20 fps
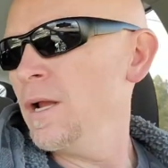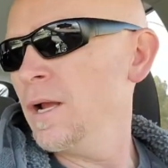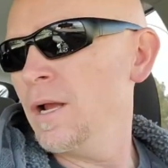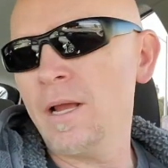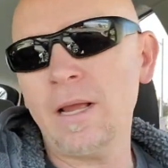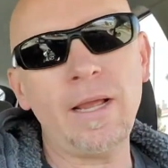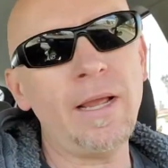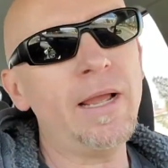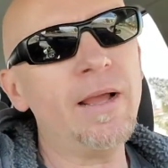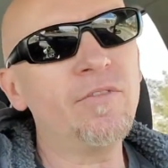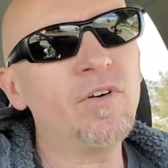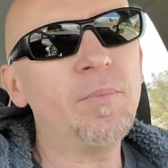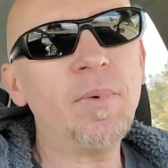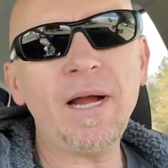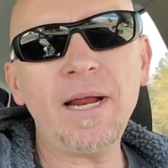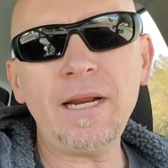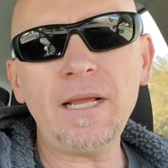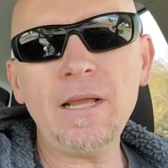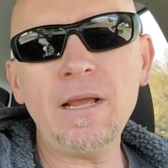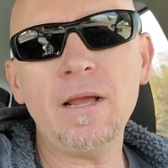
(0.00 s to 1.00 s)
Hey
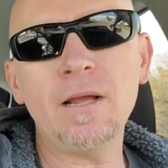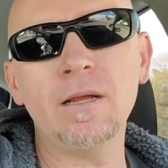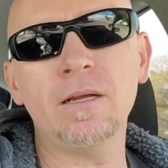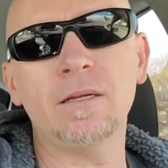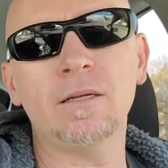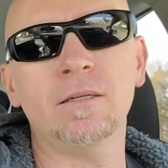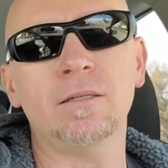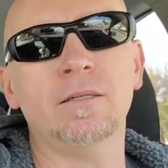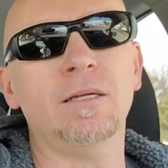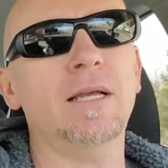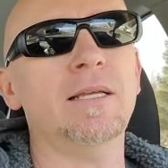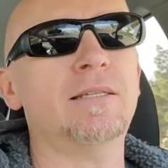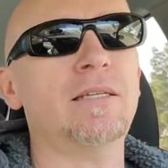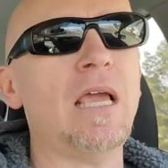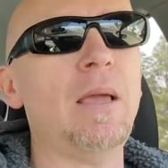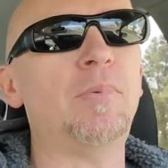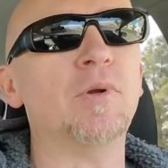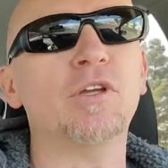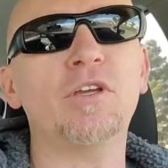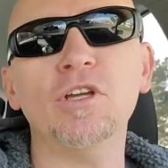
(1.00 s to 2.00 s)
everybody,
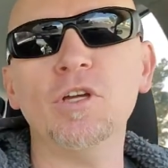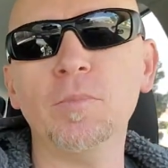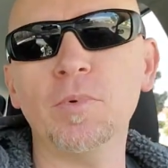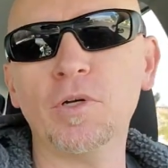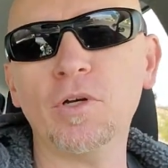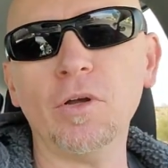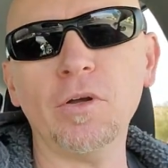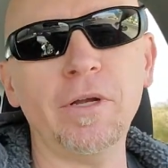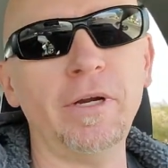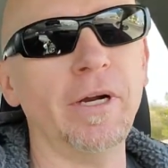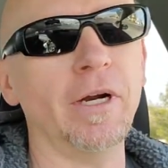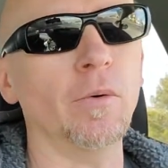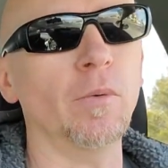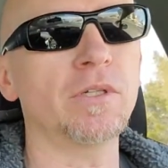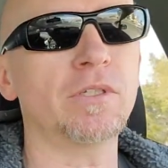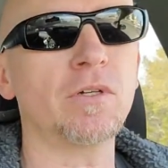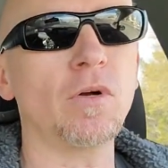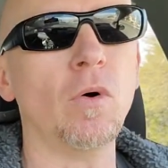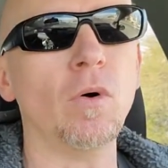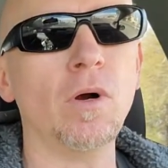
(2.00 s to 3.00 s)
Escape Your Cubicle here.
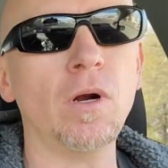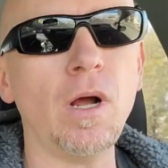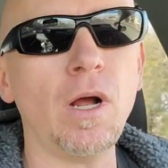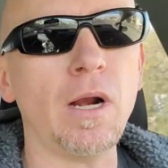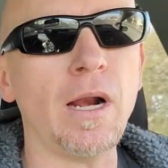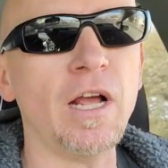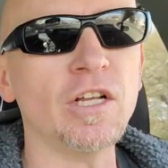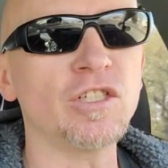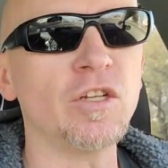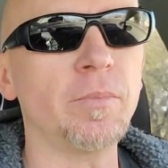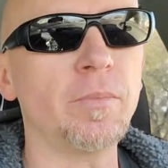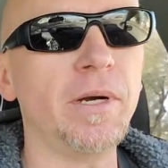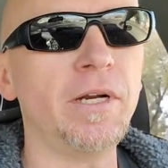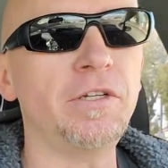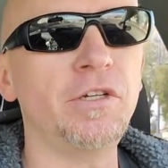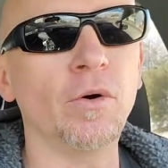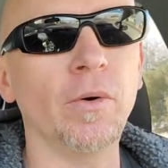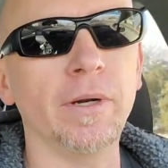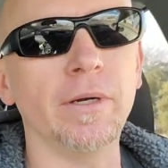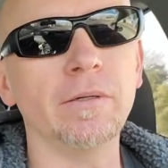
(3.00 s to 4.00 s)
What's going on? How's everybody
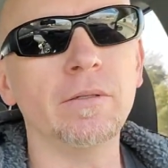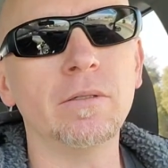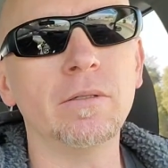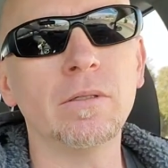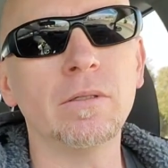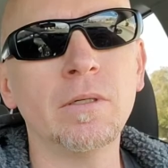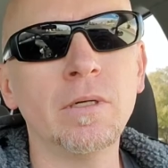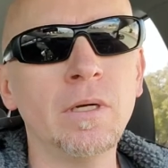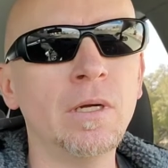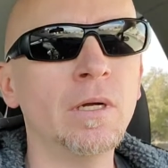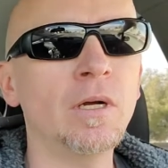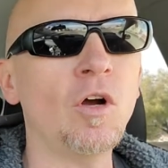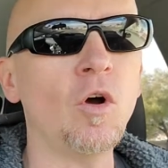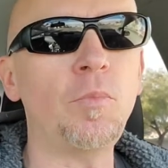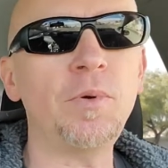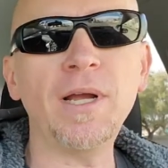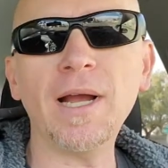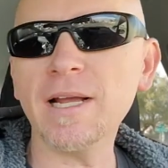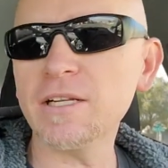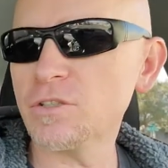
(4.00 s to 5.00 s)
doing?
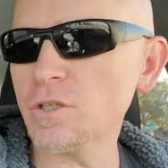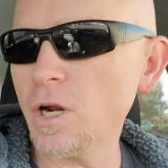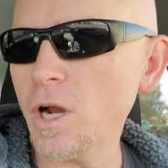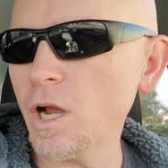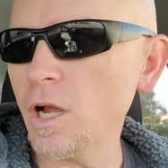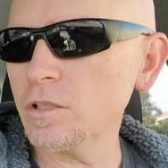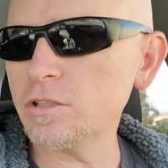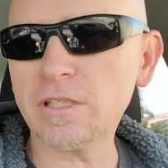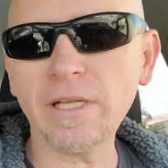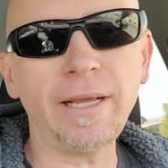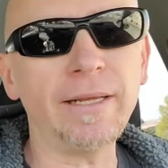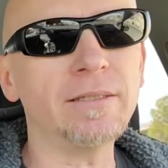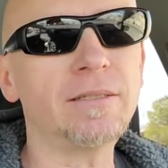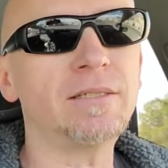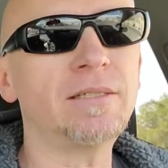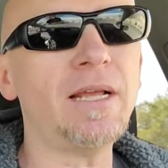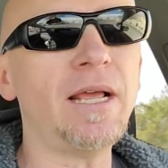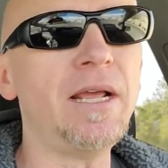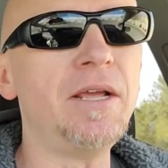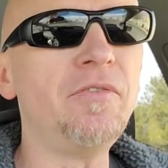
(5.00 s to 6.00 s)
Hope you guys are all staying
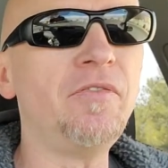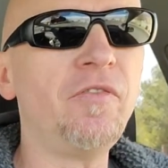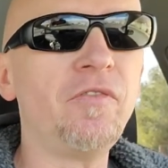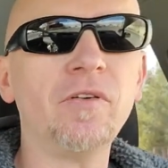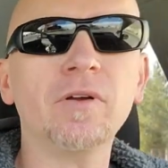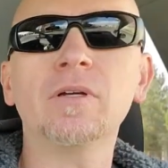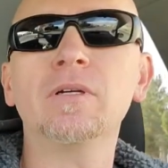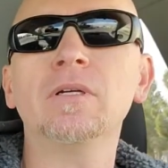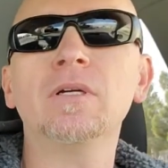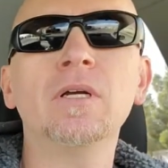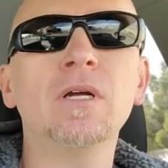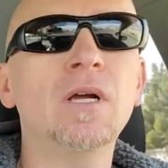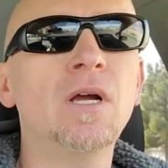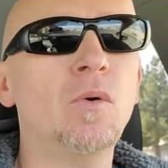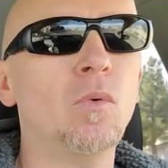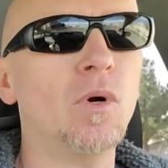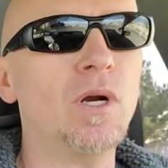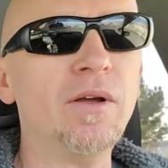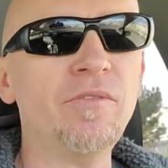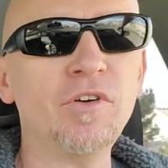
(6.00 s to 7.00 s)
safe,
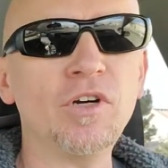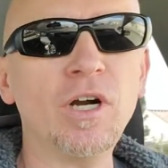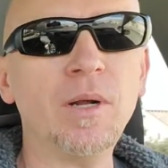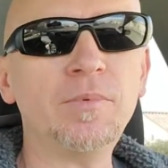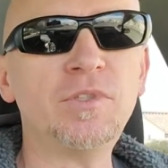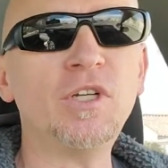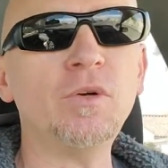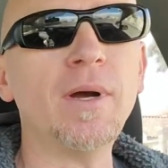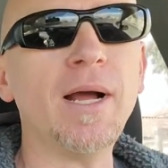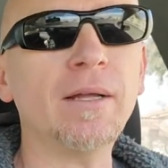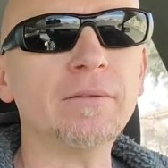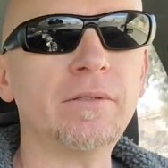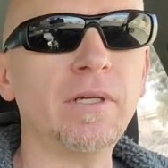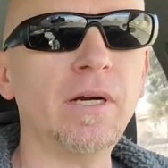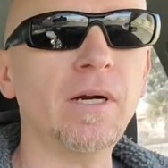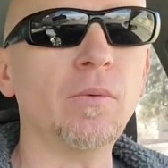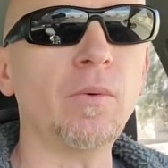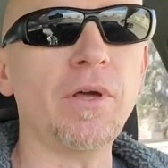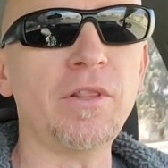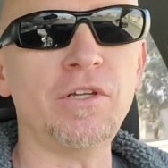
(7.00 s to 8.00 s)
whatever you're up to out
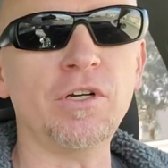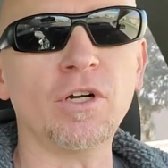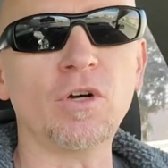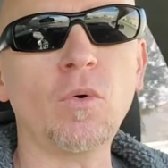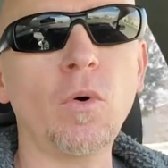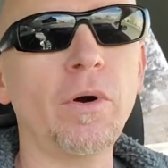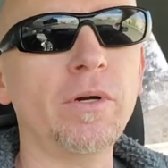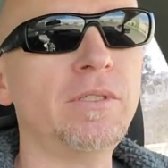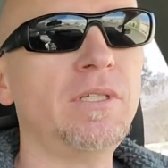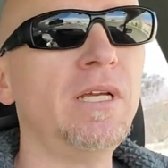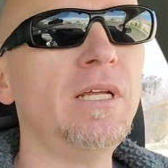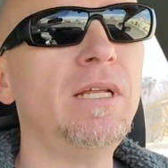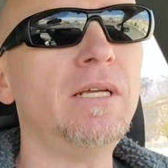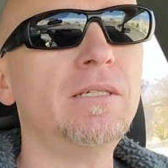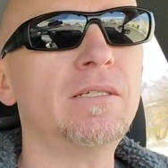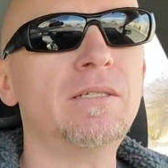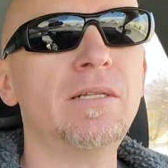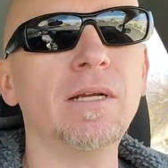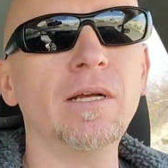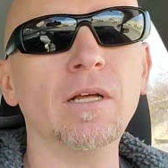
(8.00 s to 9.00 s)
there, whether you're quarantining
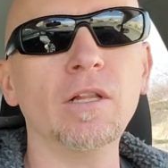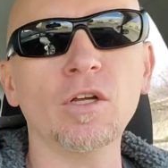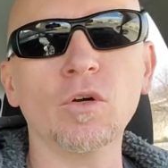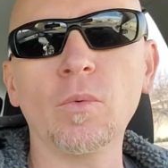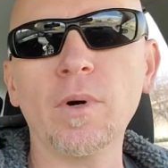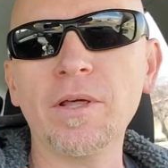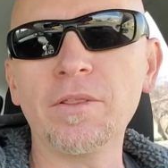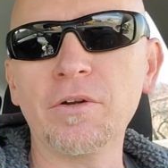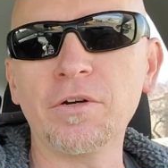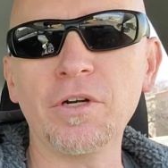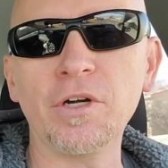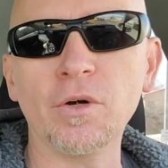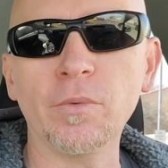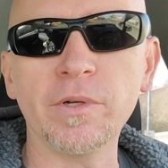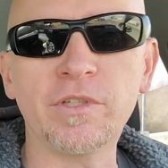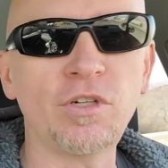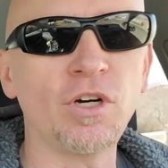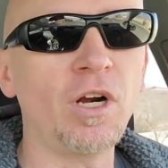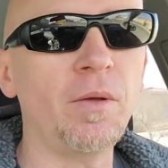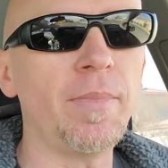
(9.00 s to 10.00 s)
still or whether you're
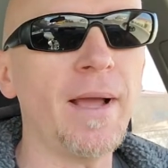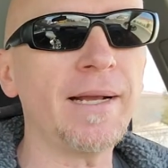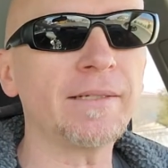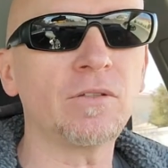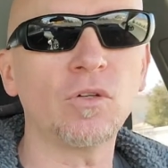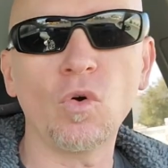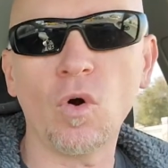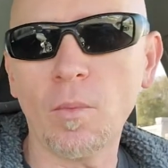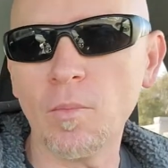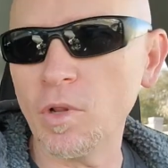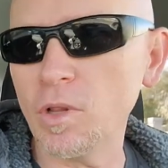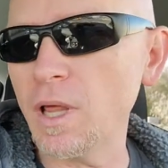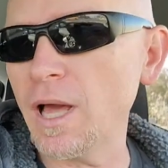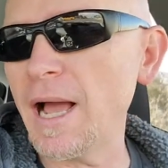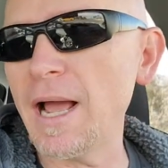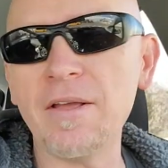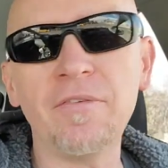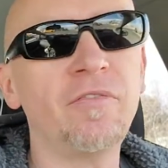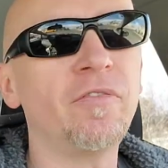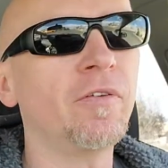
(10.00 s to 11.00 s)
returning back to normal
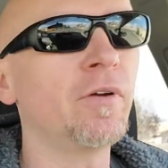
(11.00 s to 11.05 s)
life.